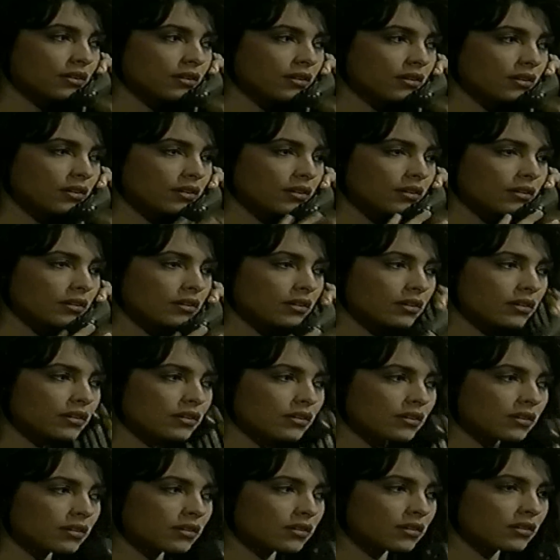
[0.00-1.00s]

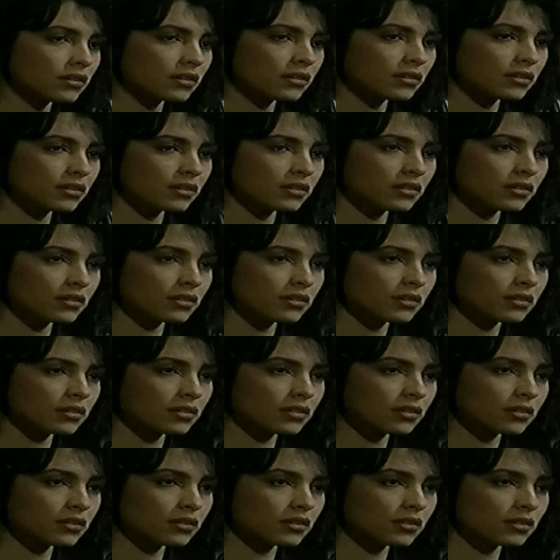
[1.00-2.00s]

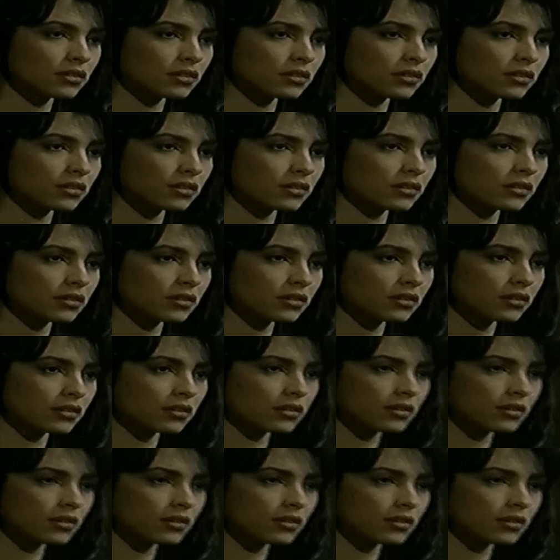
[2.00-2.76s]
No one is speaking in this clip.